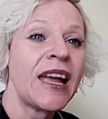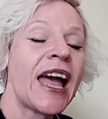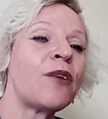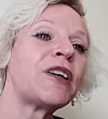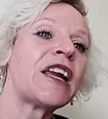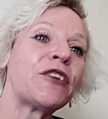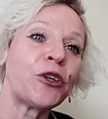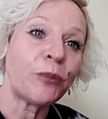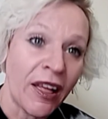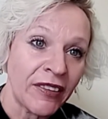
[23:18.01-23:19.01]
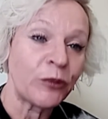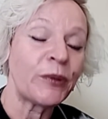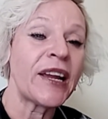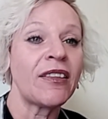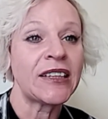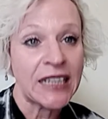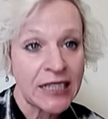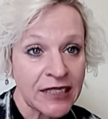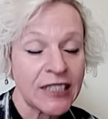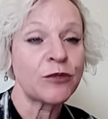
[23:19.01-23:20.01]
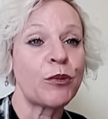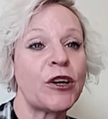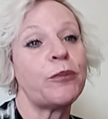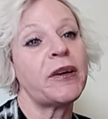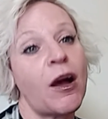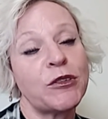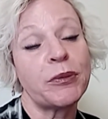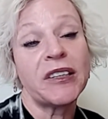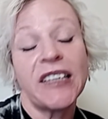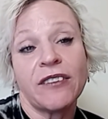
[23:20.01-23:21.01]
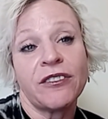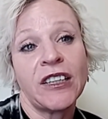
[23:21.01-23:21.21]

and whatever your reality is what you become to believe.